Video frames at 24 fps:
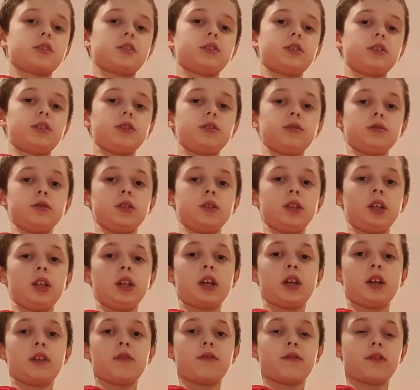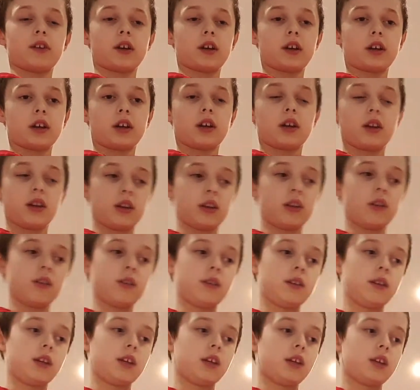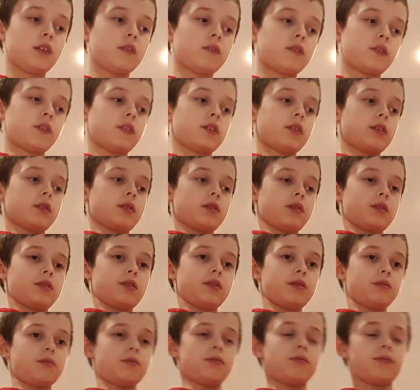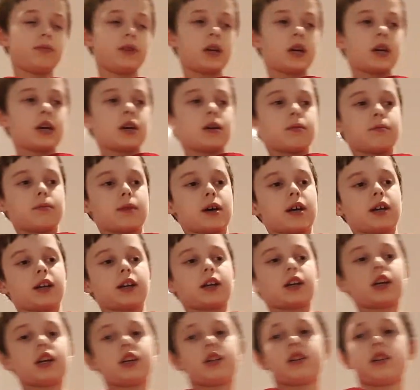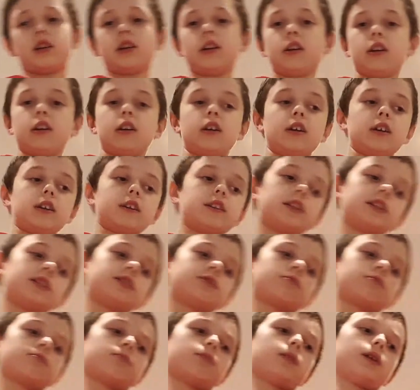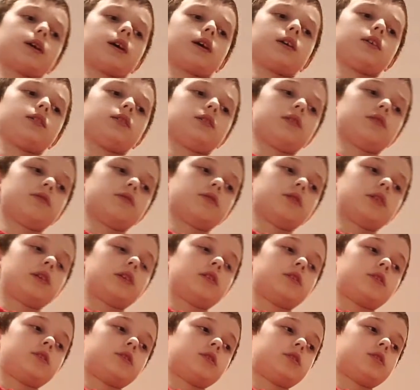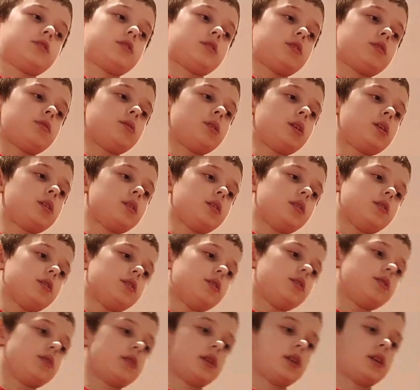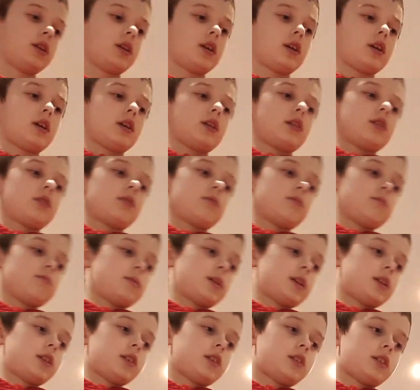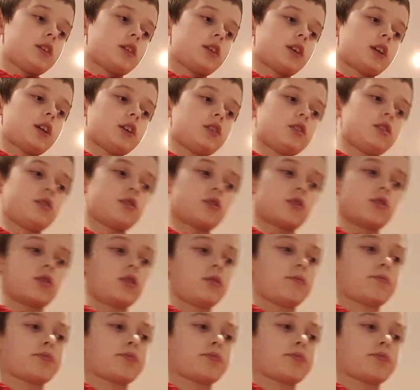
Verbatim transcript: you need you need the medication. That's why you are going to the medication store.